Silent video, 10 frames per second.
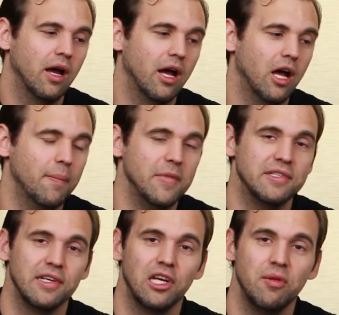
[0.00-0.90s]
Um,
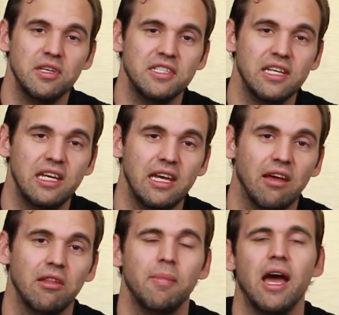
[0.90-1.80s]
is it gonna be sticking
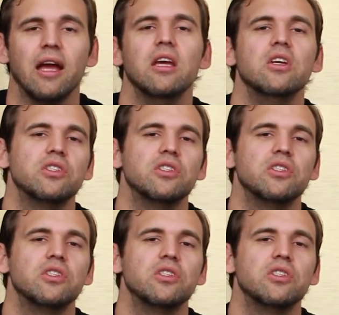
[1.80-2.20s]
out the back?